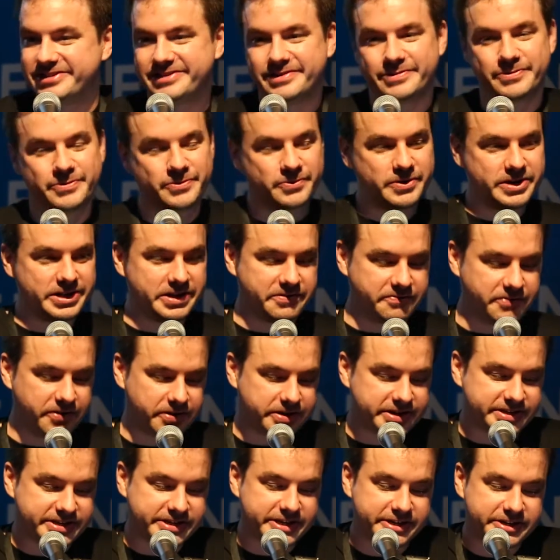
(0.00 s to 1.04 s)
So we're really
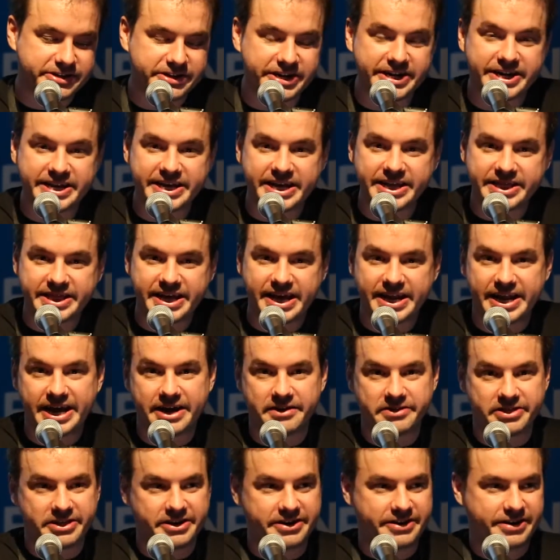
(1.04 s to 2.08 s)
focused on trying to get that
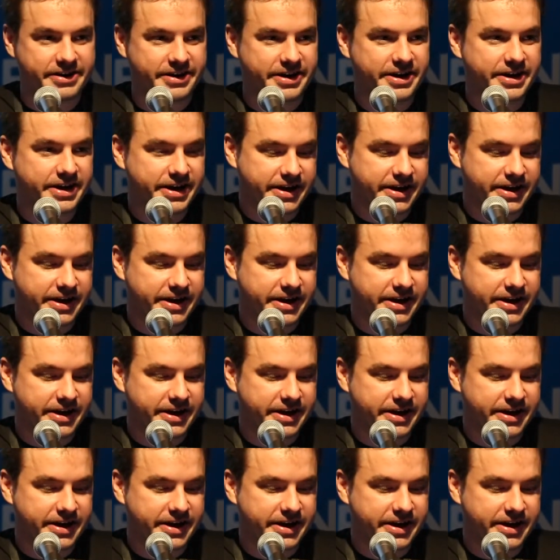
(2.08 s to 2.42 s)
out there.